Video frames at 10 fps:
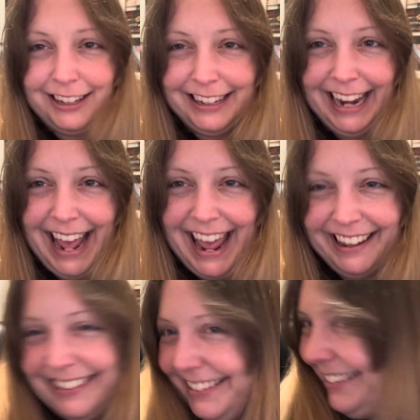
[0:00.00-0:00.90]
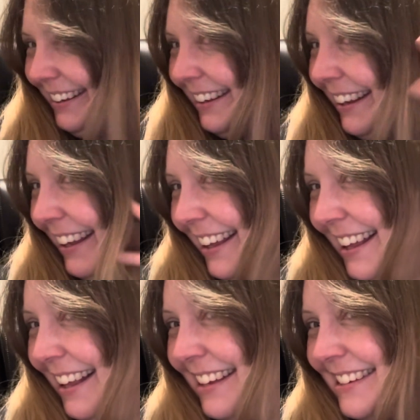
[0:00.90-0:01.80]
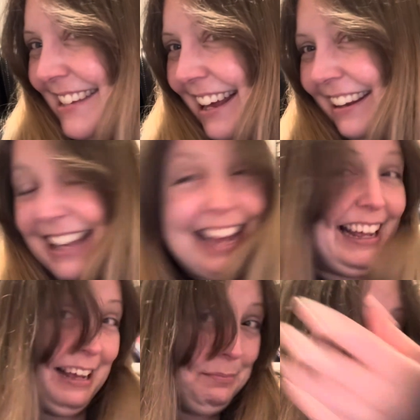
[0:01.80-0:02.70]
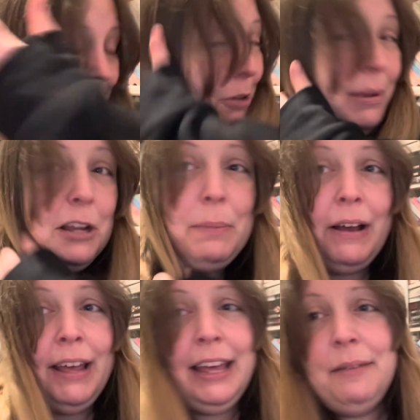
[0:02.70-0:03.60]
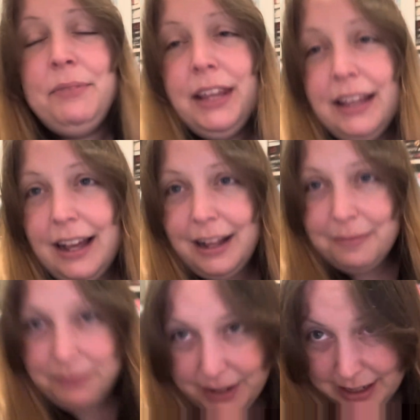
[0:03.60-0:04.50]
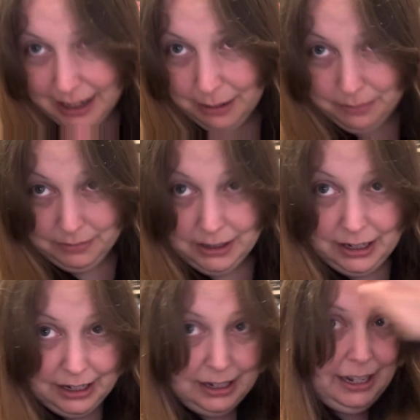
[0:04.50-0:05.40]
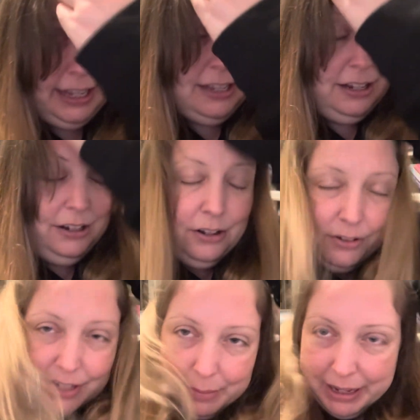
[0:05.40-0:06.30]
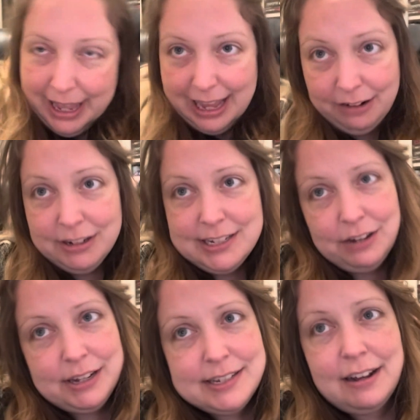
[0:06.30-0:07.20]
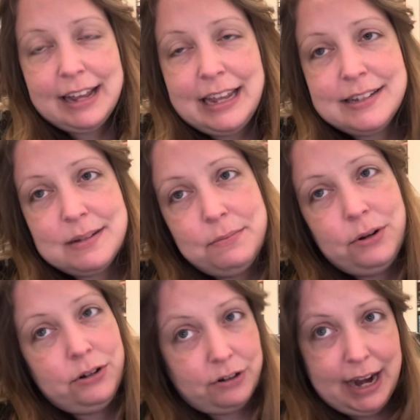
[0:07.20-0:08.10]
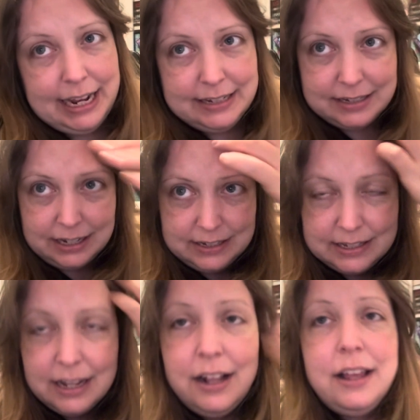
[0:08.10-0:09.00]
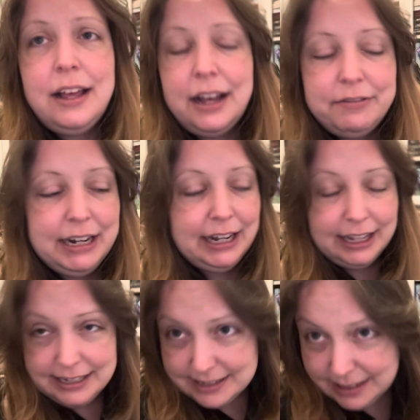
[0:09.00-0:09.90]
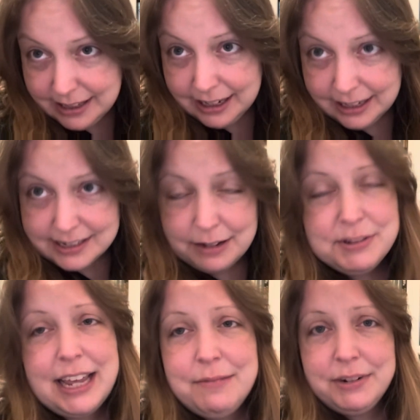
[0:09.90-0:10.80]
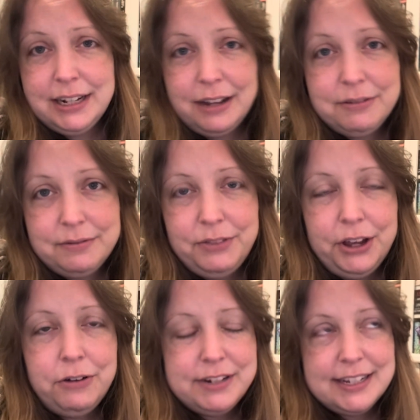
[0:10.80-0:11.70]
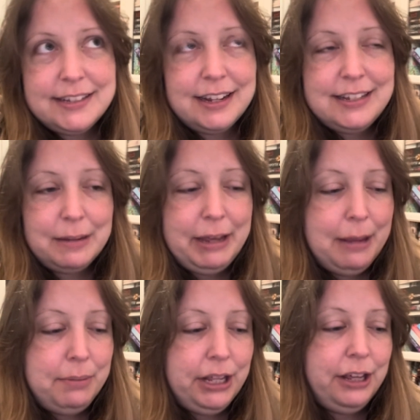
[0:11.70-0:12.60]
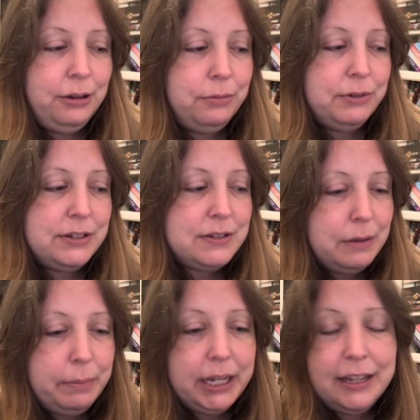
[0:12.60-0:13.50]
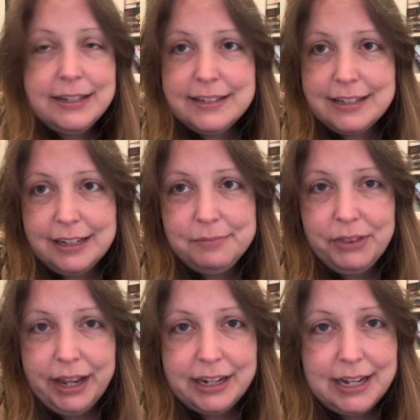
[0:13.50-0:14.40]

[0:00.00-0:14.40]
in it. So yeah, I'm not mad about it. And I'm gonna like not dye my hair until I start getting some more greys, because I realised that because I was getting the whole reason I started dyeing my hair blue was because I